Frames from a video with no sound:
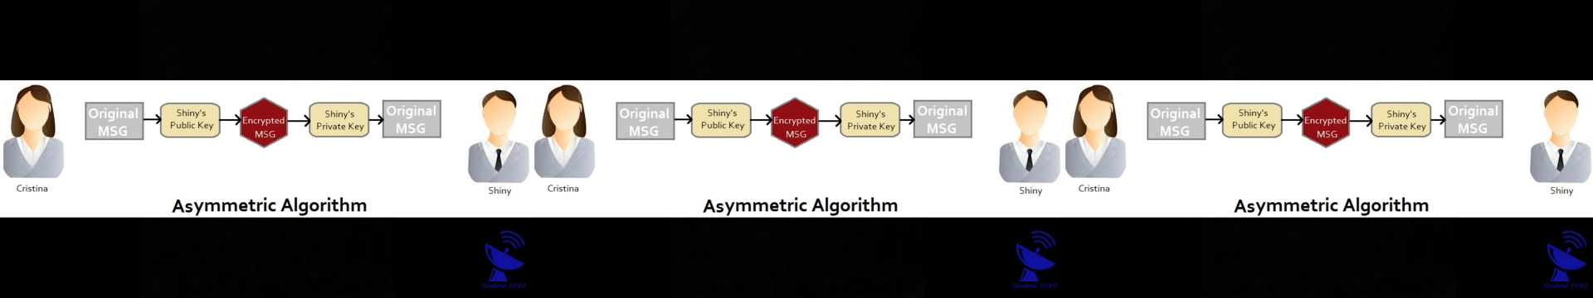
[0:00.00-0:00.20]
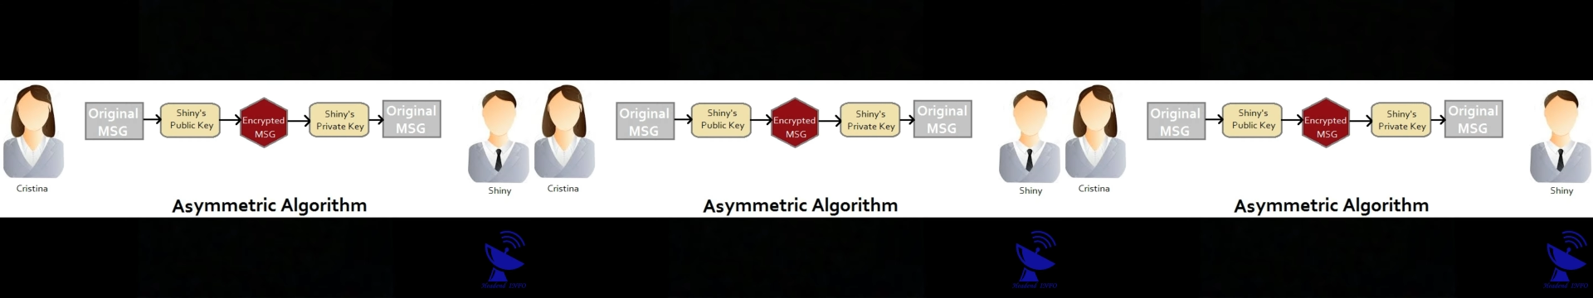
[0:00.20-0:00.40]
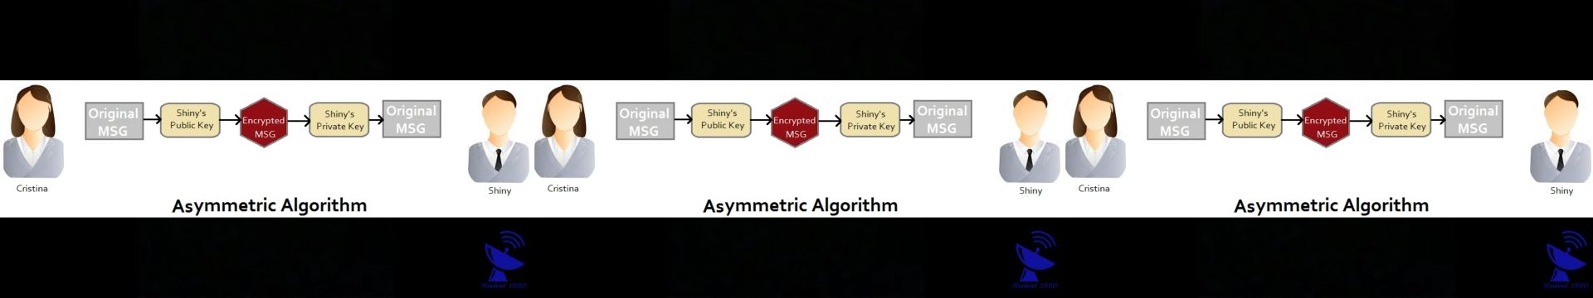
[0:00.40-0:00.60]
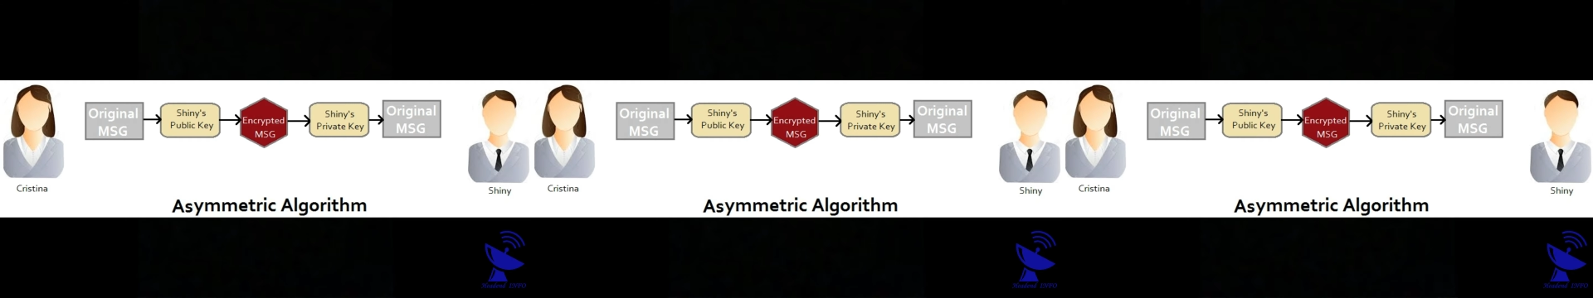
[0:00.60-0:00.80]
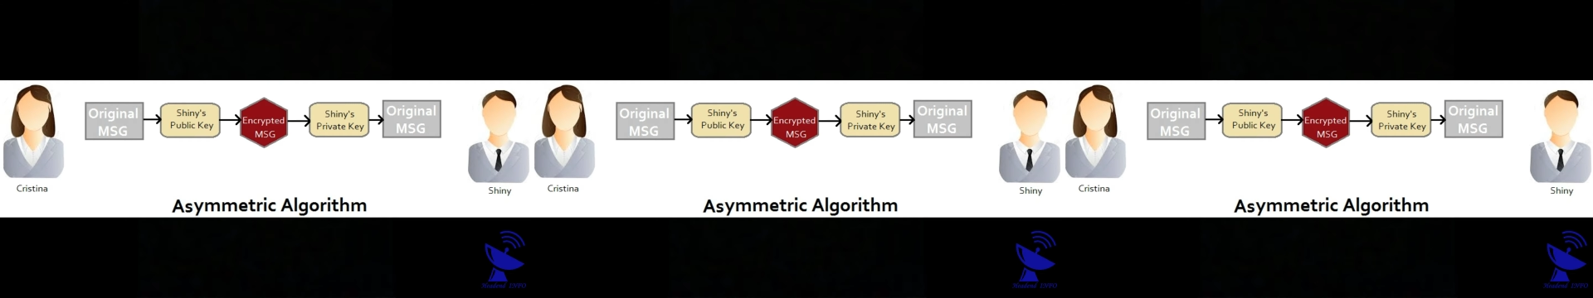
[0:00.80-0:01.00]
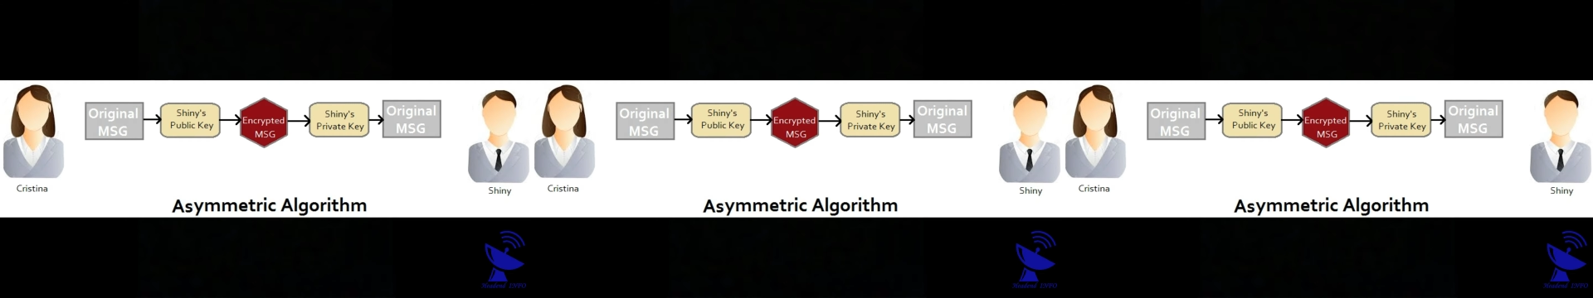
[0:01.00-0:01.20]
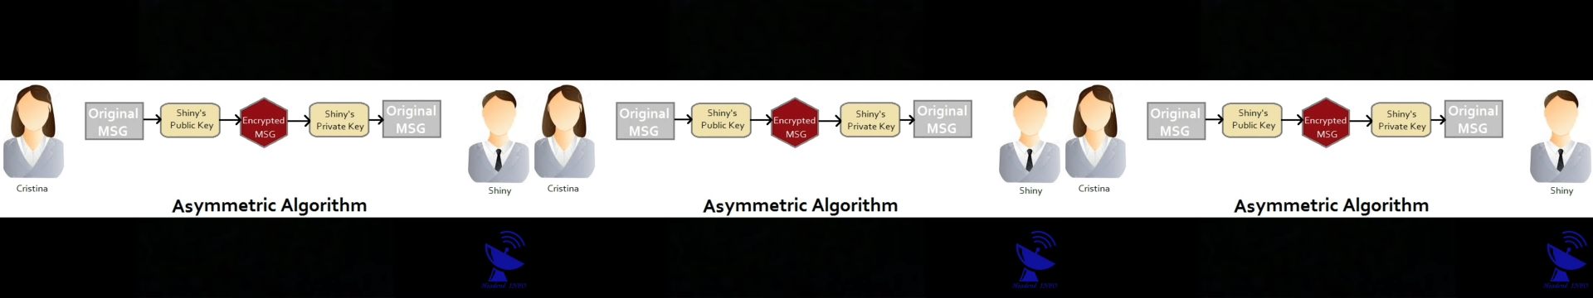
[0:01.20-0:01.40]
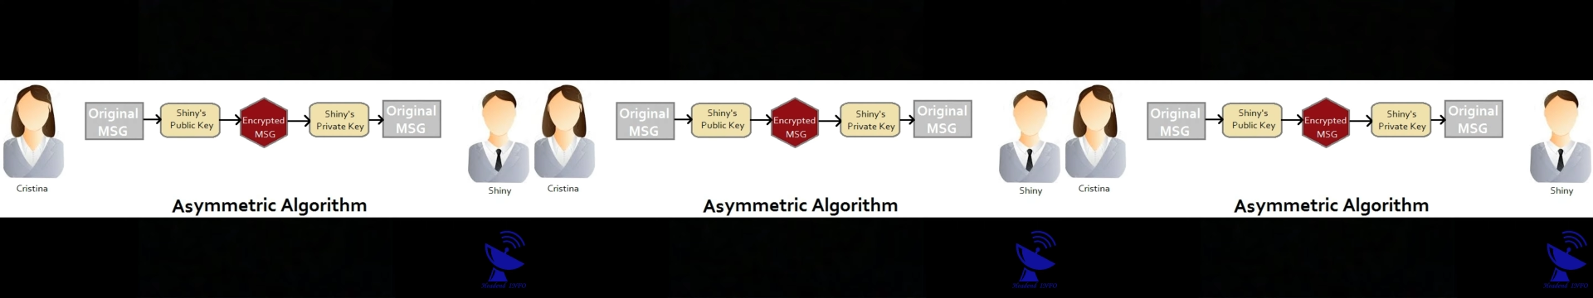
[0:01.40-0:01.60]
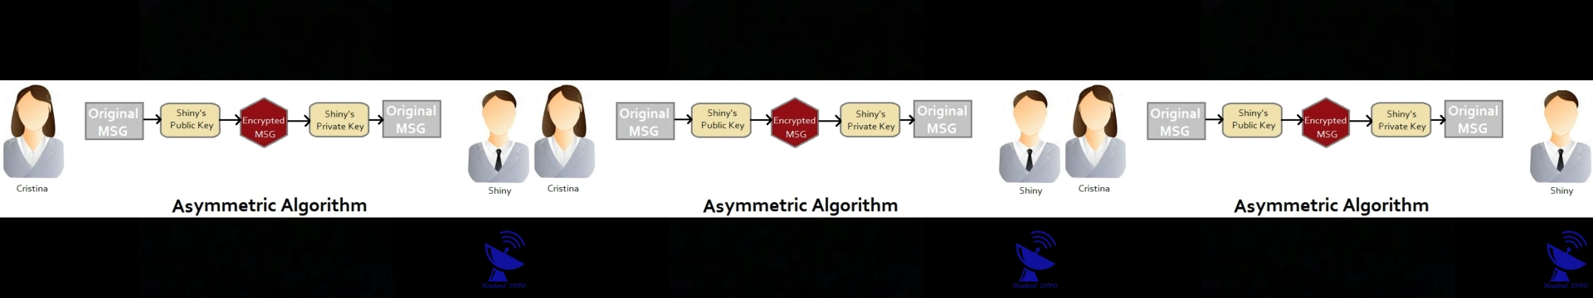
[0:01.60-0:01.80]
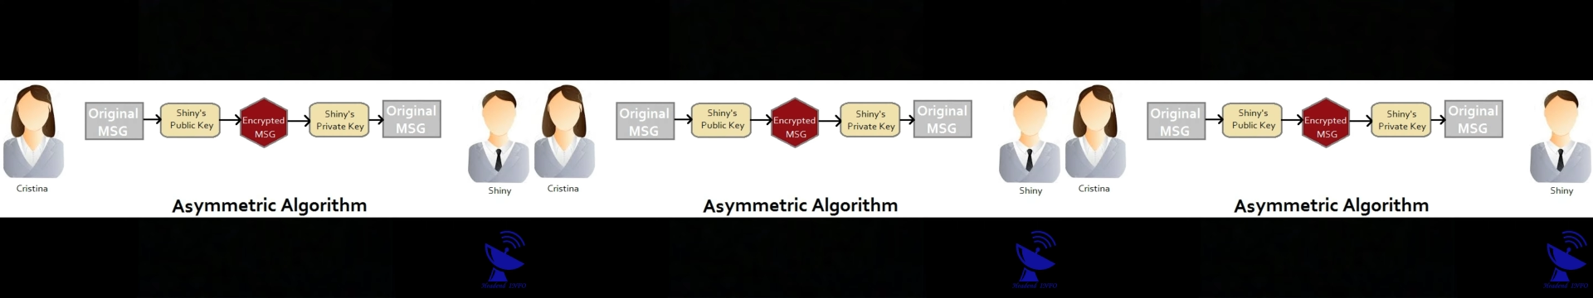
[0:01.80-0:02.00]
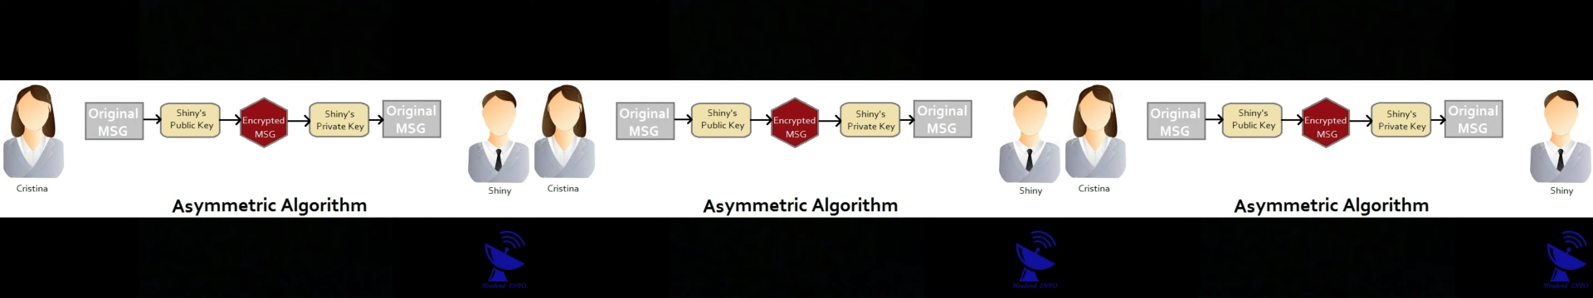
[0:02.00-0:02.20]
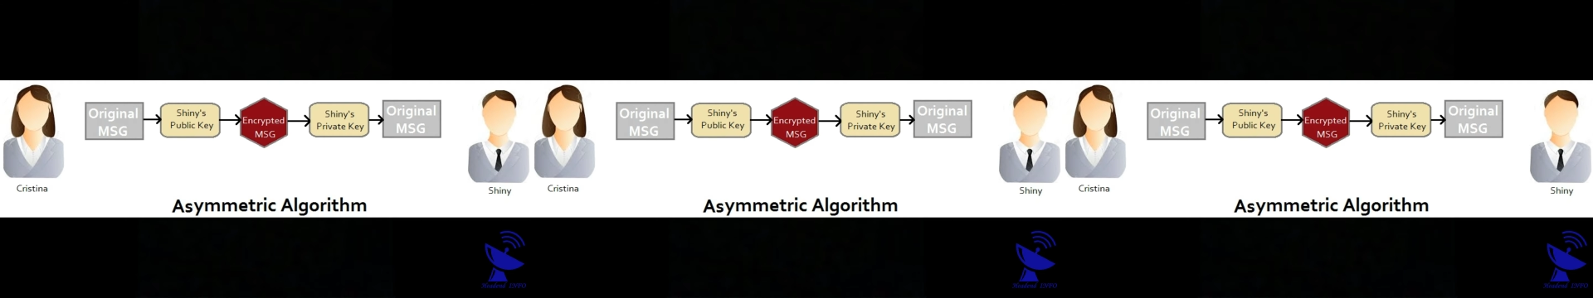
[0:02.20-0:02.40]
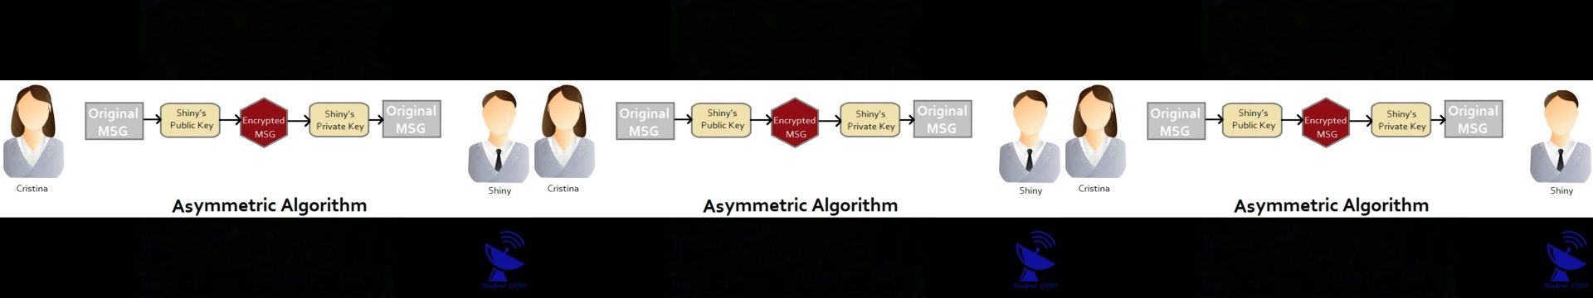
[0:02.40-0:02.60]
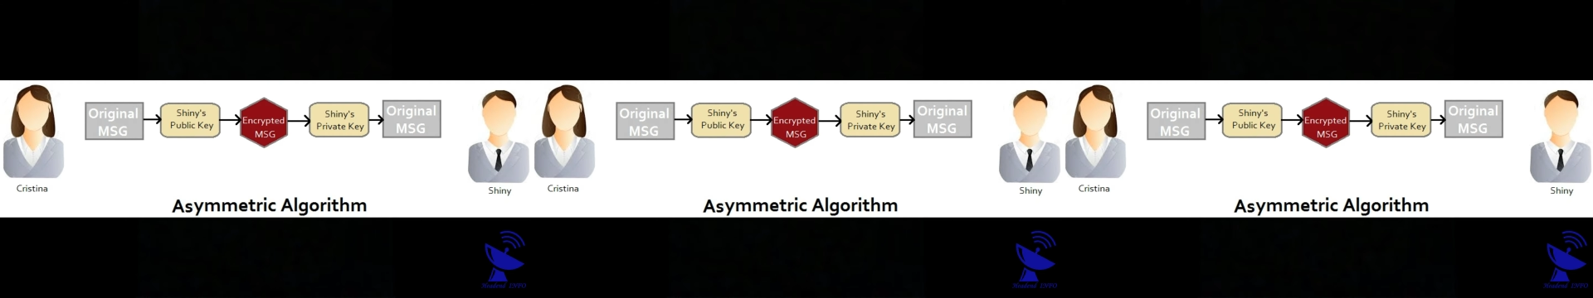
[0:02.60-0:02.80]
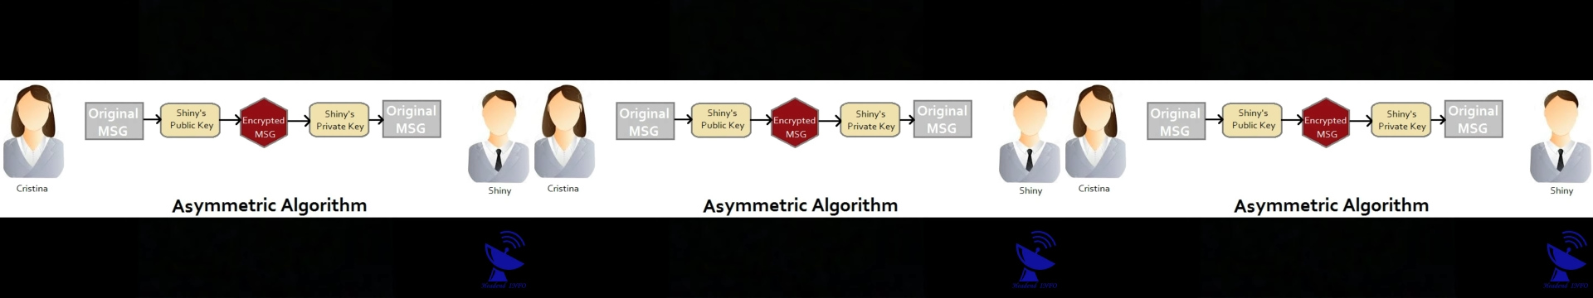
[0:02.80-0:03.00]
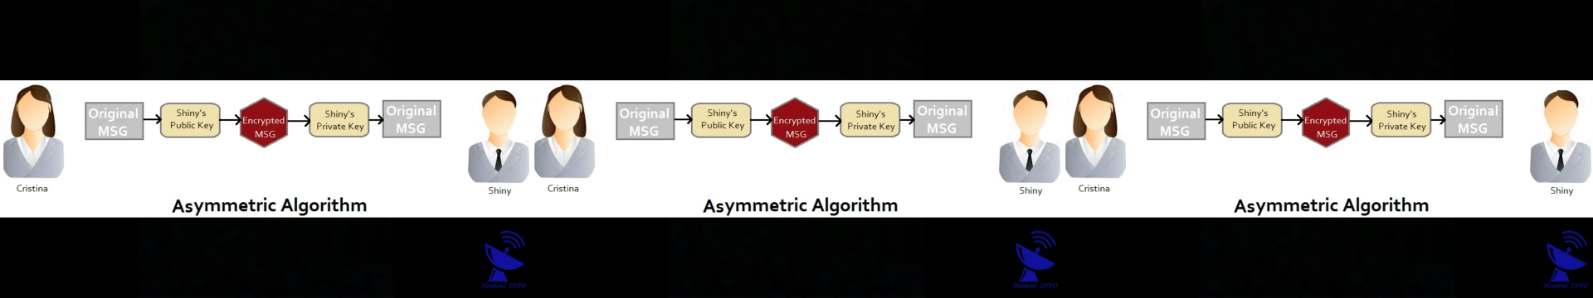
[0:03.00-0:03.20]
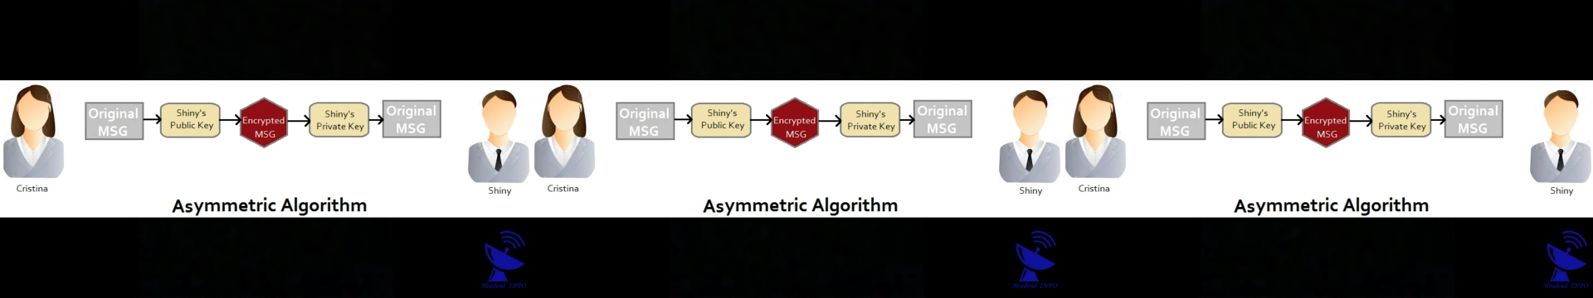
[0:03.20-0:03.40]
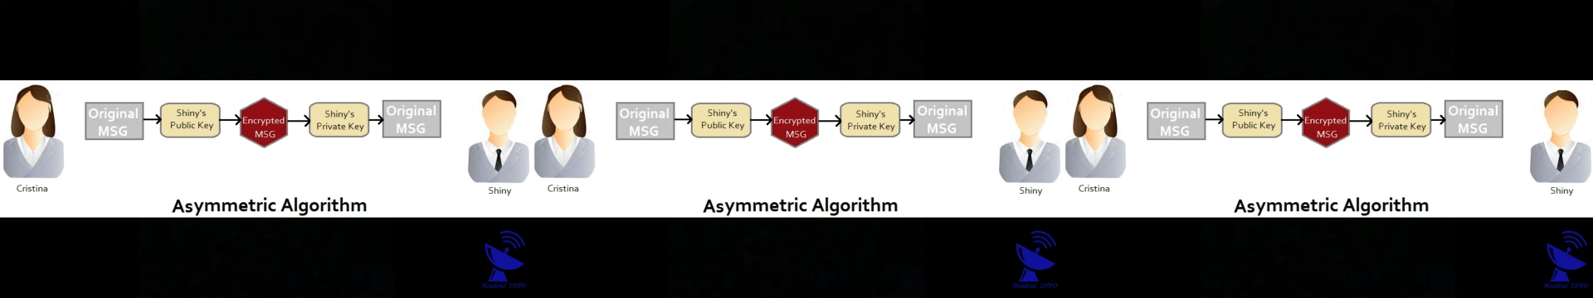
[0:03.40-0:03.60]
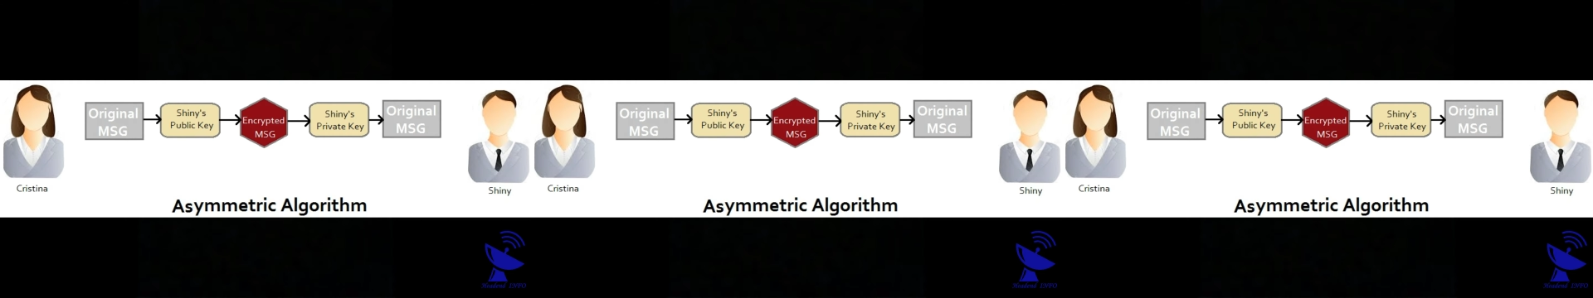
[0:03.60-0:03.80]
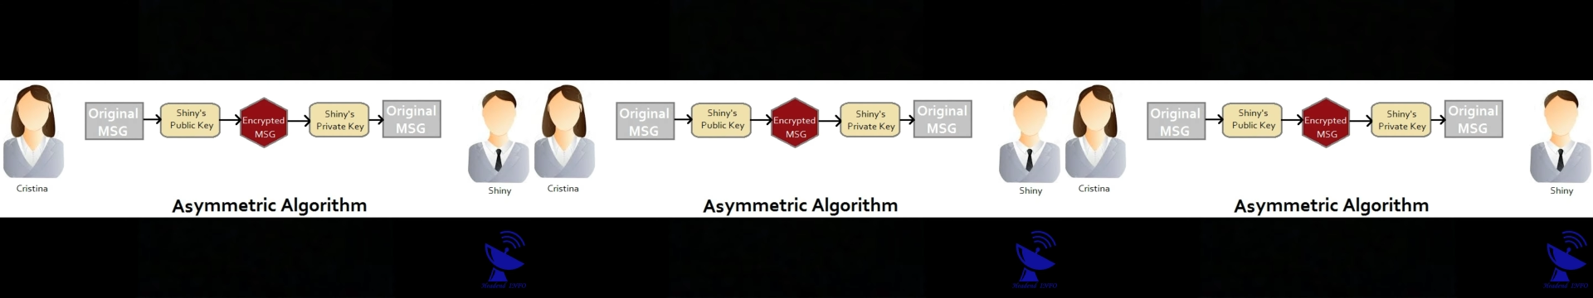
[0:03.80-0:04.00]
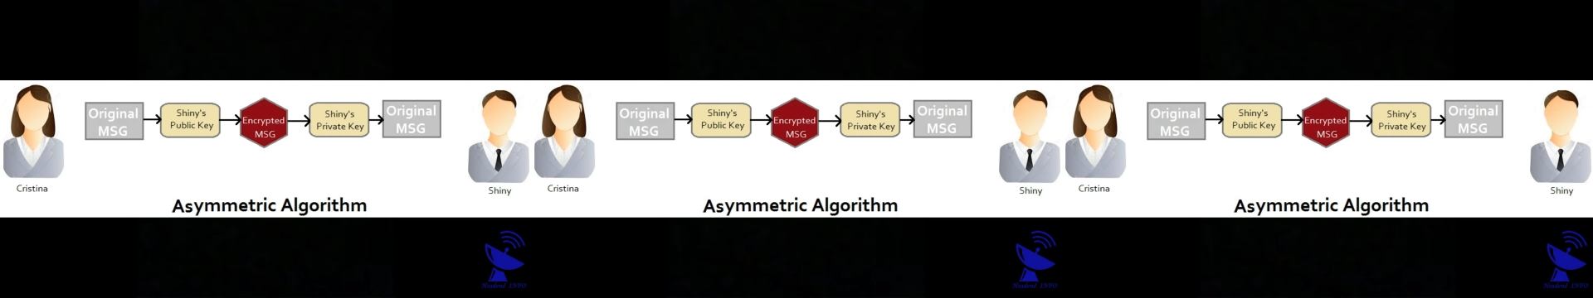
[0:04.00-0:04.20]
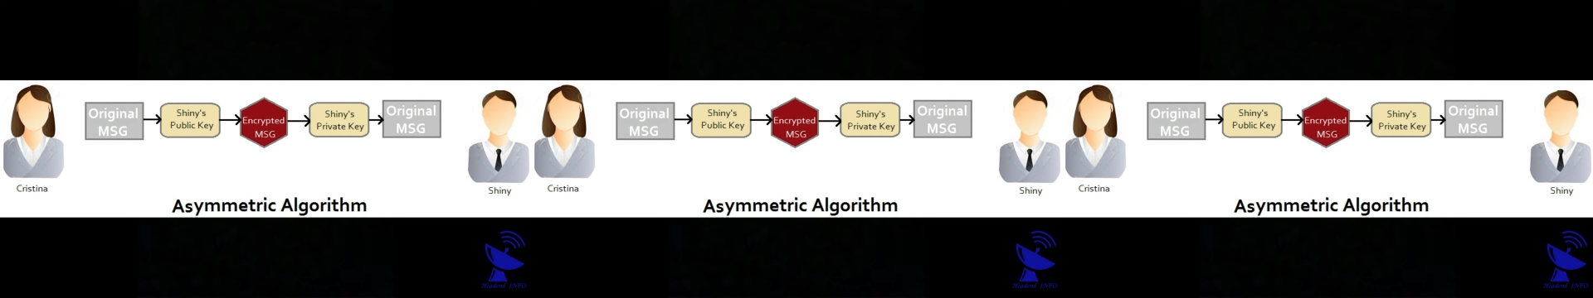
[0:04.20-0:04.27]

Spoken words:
(no speaker visible)